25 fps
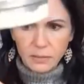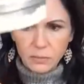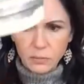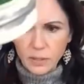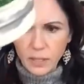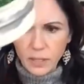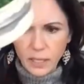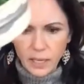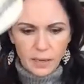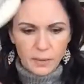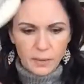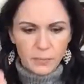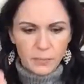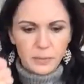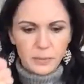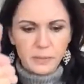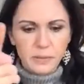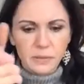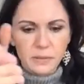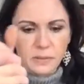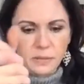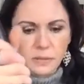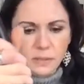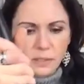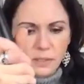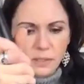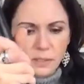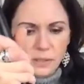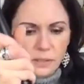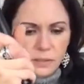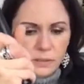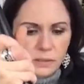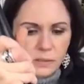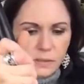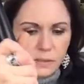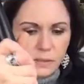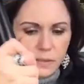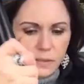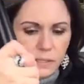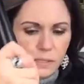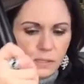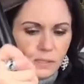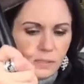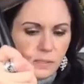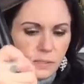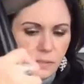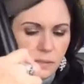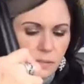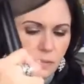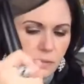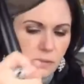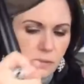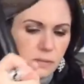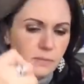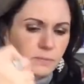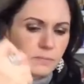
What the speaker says: what happens is this,